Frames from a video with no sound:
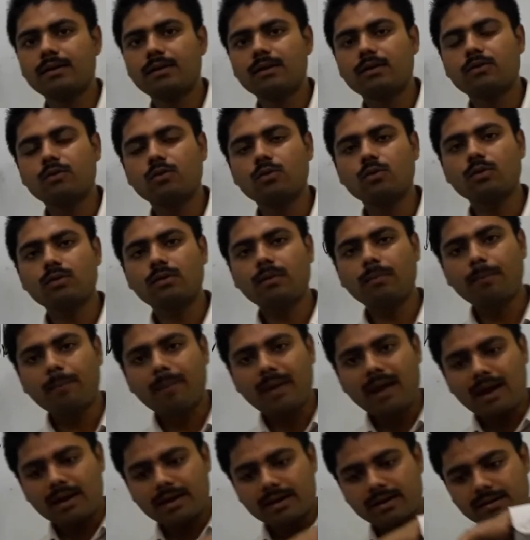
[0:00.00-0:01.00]
So the
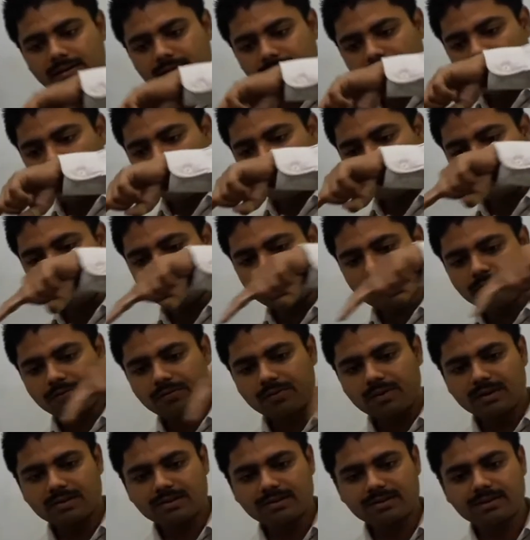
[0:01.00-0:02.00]
planets are in a
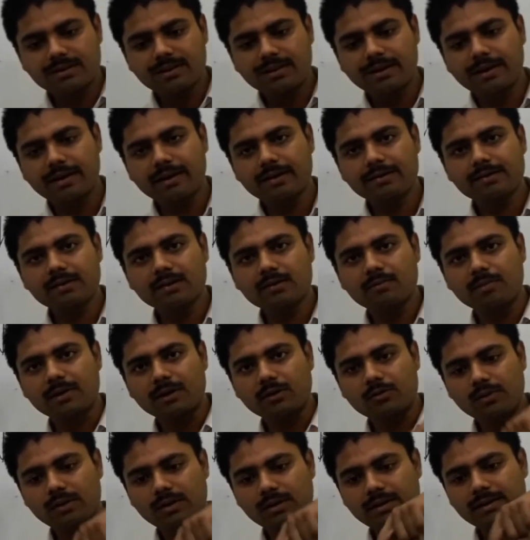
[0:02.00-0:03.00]
fixed direction
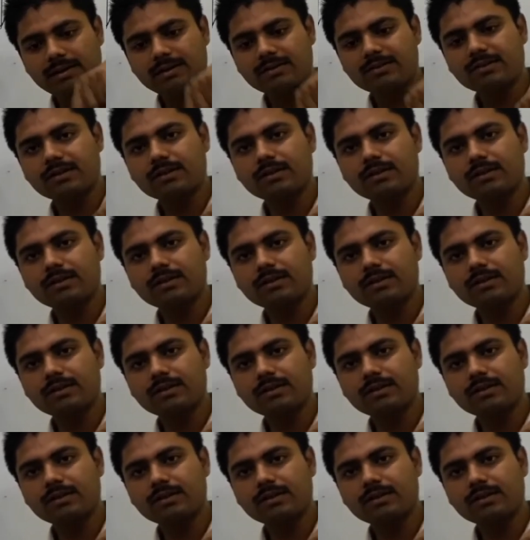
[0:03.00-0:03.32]
between each